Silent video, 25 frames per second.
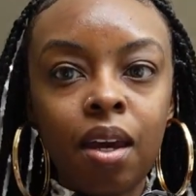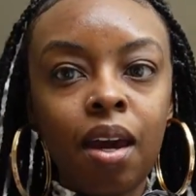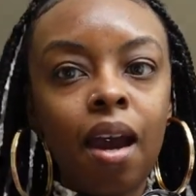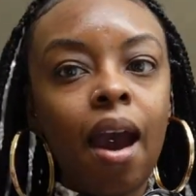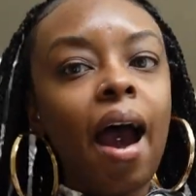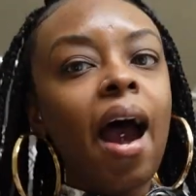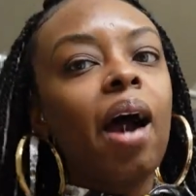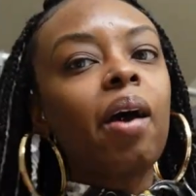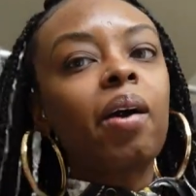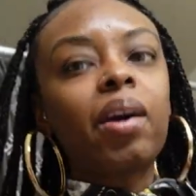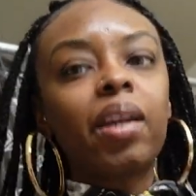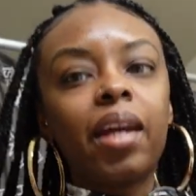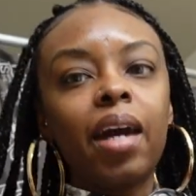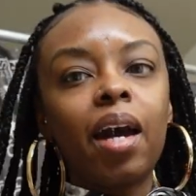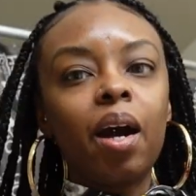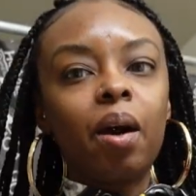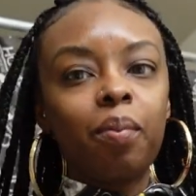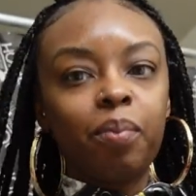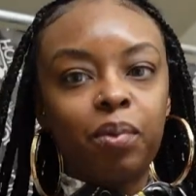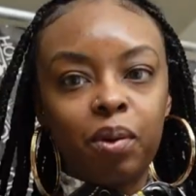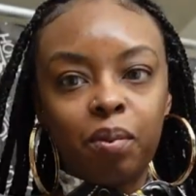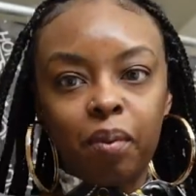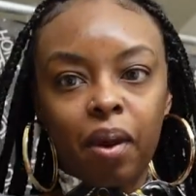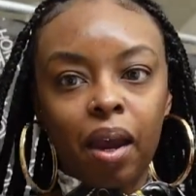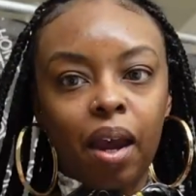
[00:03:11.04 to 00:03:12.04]
how can I
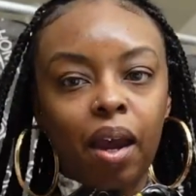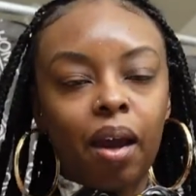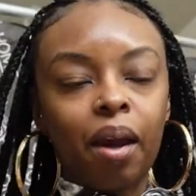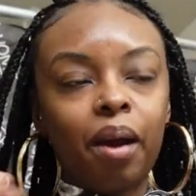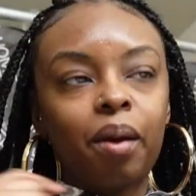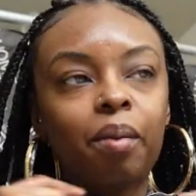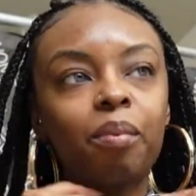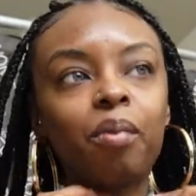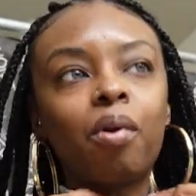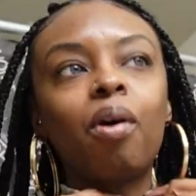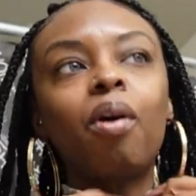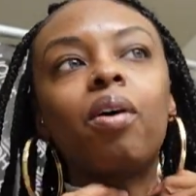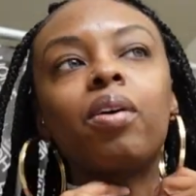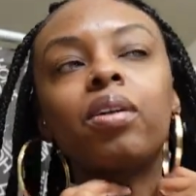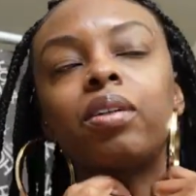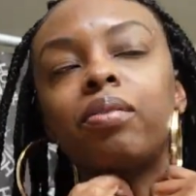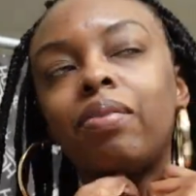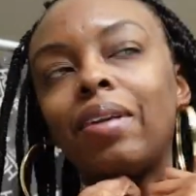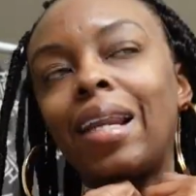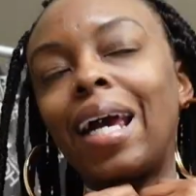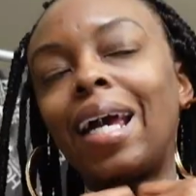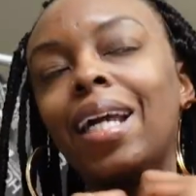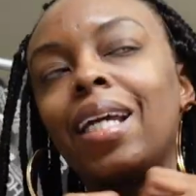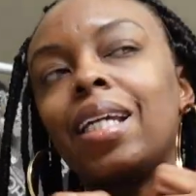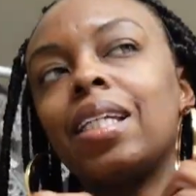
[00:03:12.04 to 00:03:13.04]
help you, ma'am, on the
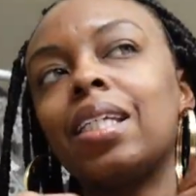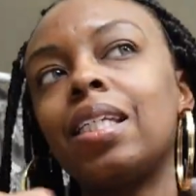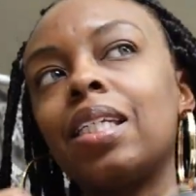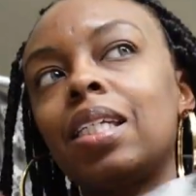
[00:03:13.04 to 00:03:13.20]
flight,